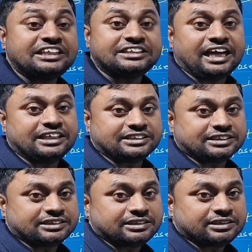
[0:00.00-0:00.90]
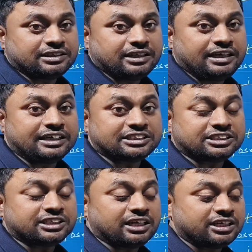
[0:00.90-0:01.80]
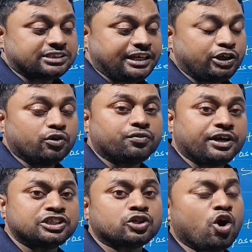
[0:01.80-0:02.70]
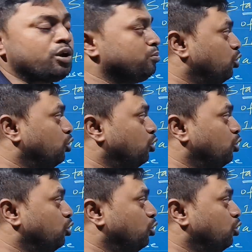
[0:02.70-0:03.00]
any change in its state of rest or